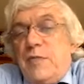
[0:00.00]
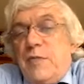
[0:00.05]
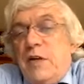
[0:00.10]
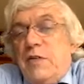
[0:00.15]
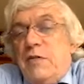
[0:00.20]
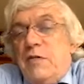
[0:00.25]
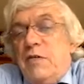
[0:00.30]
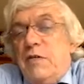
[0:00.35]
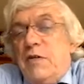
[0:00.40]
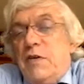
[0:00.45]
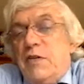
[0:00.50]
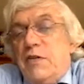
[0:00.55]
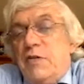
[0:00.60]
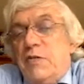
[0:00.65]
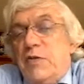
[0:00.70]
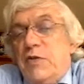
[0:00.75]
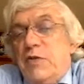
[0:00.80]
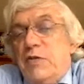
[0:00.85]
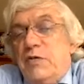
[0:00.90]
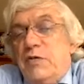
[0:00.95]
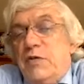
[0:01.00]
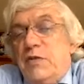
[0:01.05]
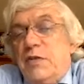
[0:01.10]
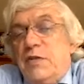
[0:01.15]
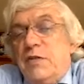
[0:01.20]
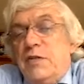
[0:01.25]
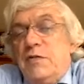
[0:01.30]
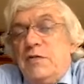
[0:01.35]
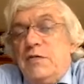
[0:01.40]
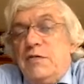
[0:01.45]
to contribute
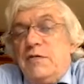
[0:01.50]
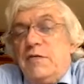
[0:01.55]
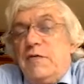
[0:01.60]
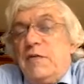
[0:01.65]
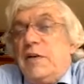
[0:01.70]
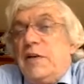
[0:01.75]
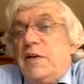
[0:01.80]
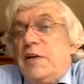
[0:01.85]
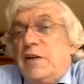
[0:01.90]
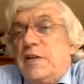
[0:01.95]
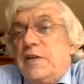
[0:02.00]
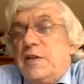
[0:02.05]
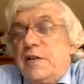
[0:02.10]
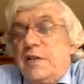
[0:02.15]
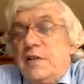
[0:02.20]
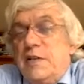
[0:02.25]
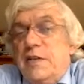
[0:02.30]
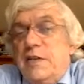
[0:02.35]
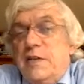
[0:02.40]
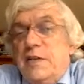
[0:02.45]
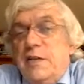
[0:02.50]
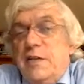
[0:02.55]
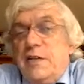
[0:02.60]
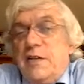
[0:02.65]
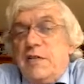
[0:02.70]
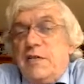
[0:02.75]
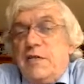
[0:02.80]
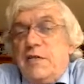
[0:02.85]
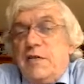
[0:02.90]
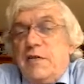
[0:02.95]
to financing the
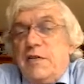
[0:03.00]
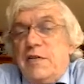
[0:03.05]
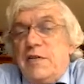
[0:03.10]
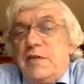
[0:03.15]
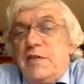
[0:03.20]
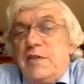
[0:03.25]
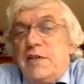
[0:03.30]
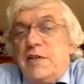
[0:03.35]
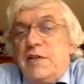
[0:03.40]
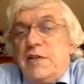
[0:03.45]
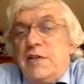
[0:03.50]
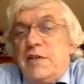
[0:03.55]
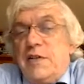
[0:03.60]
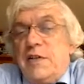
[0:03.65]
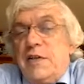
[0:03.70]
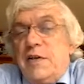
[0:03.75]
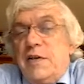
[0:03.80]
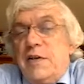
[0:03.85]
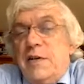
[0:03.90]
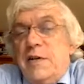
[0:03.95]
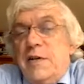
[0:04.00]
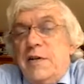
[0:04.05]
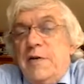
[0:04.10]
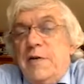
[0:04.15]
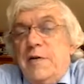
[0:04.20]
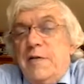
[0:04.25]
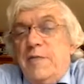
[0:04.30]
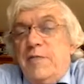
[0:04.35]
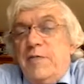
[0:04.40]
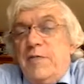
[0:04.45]
international organization
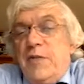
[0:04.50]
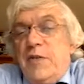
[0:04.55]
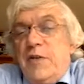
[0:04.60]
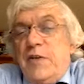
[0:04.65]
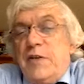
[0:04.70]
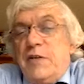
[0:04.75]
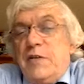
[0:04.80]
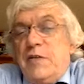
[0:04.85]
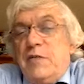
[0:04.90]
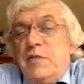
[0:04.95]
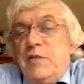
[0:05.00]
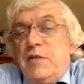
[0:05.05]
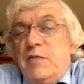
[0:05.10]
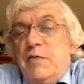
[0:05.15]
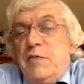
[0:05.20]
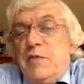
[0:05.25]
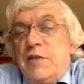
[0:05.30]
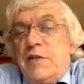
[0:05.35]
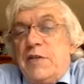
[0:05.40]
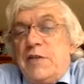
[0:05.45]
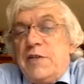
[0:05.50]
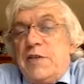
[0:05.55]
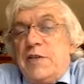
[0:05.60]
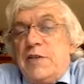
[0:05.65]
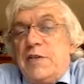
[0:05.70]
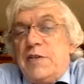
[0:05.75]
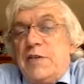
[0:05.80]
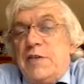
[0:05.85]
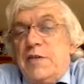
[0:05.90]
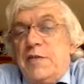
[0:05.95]
So there was,
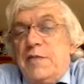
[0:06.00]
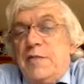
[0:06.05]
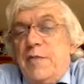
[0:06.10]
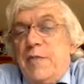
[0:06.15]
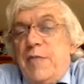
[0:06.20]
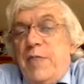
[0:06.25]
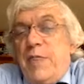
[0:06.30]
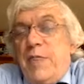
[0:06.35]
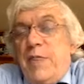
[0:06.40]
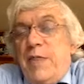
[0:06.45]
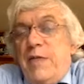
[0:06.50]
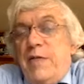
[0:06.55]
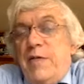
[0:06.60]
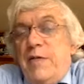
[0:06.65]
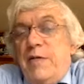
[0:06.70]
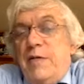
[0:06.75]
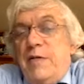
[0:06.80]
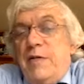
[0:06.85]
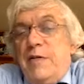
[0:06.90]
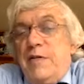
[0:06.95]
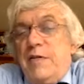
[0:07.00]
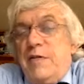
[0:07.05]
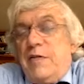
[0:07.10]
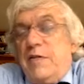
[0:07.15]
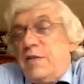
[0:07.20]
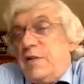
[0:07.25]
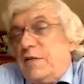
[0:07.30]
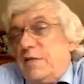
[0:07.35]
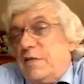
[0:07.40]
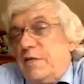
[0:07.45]
in the
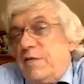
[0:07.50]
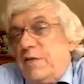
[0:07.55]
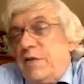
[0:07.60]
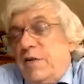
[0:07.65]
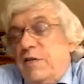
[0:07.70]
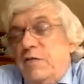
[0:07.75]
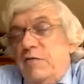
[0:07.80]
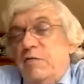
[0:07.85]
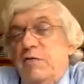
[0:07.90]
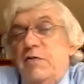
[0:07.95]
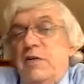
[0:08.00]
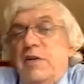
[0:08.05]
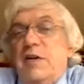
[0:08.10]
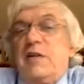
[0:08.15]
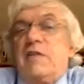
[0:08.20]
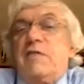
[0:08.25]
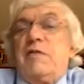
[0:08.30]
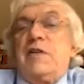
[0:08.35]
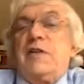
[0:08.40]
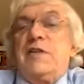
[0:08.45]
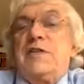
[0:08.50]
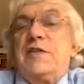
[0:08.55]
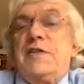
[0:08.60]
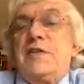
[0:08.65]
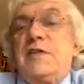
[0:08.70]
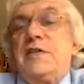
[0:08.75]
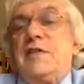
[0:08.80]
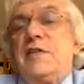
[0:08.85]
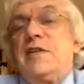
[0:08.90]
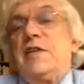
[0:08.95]
context of the Corona
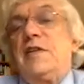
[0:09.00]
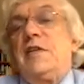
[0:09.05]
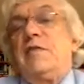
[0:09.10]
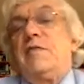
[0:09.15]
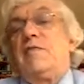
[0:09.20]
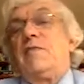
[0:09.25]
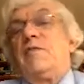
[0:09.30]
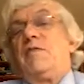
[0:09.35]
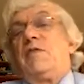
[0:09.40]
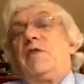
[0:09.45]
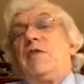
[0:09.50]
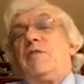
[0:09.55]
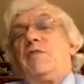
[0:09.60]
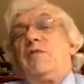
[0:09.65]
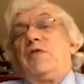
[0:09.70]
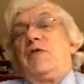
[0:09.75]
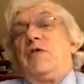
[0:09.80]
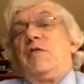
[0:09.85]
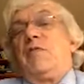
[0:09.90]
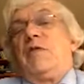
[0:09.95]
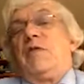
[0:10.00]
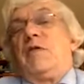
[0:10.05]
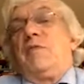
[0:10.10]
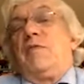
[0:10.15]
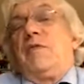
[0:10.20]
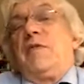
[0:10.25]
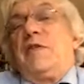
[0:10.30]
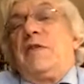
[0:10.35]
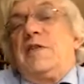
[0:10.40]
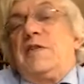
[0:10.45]
crisis, a
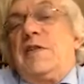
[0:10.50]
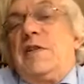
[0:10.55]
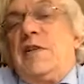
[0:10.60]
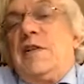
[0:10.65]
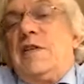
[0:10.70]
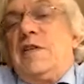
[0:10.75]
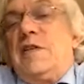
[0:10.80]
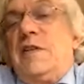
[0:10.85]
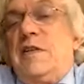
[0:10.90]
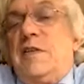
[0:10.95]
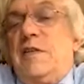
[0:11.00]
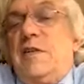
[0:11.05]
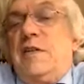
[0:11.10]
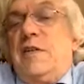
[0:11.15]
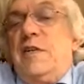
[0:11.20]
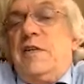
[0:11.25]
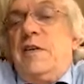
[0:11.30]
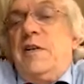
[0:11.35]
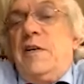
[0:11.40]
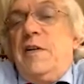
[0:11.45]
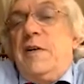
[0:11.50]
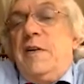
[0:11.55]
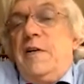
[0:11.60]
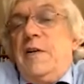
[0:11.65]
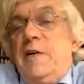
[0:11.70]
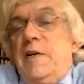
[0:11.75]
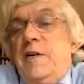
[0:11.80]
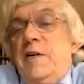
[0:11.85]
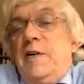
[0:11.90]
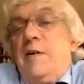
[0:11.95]
problem in the sense that the
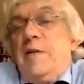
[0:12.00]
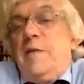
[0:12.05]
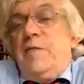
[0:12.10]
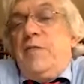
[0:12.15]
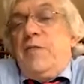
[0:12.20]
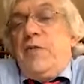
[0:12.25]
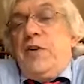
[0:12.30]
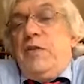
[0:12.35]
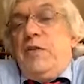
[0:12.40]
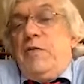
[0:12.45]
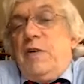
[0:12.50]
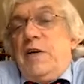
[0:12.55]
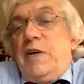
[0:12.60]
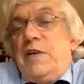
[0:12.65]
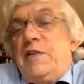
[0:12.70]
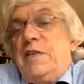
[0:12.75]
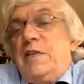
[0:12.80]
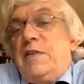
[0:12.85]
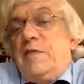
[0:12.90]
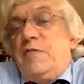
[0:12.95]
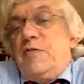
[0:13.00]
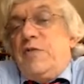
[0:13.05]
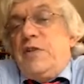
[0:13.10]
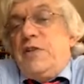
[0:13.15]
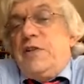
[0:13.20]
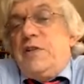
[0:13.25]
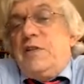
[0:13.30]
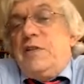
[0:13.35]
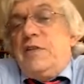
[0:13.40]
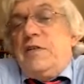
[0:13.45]
US under
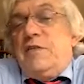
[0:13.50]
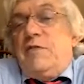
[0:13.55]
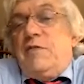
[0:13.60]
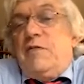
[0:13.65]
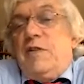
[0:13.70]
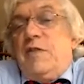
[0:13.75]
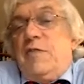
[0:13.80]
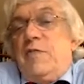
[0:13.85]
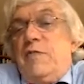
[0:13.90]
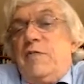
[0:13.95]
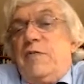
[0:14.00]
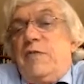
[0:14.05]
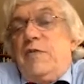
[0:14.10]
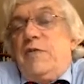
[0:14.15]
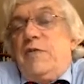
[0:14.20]
President Trump